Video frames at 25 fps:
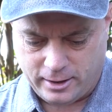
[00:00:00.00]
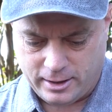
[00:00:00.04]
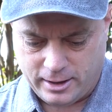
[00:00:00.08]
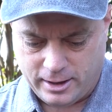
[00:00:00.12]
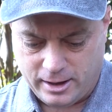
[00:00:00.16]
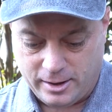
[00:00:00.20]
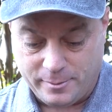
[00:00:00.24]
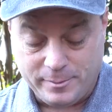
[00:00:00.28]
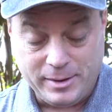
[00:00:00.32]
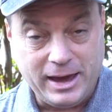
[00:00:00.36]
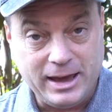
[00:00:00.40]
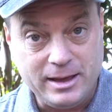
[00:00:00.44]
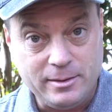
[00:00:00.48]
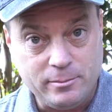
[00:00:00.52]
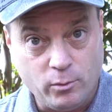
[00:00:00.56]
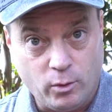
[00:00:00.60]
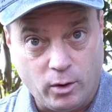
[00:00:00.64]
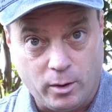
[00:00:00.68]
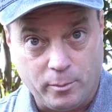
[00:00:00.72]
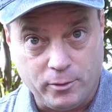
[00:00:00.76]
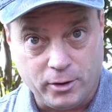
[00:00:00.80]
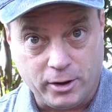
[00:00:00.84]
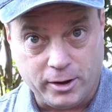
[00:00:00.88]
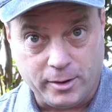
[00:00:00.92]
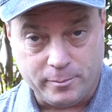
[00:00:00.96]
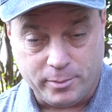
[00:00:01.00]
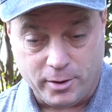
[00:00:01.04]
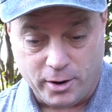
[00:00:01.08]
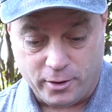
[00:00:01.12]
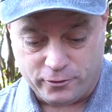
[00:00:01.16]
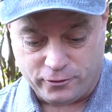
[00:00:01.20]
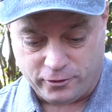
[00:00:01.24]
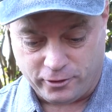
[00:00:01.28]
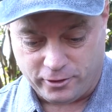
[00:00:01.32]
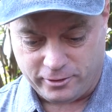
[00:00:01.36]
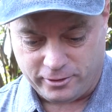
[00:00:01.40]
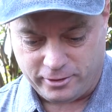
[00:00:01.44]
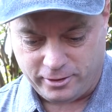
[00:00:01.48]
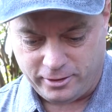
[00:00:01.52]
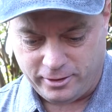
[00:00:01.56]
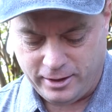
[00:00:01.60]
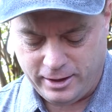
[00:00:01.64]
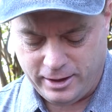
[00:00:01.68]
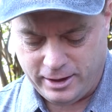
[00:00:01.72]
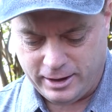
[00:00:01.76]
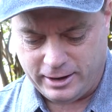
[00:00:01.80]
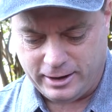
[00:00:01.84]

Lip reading: 8 more brilliant poachers,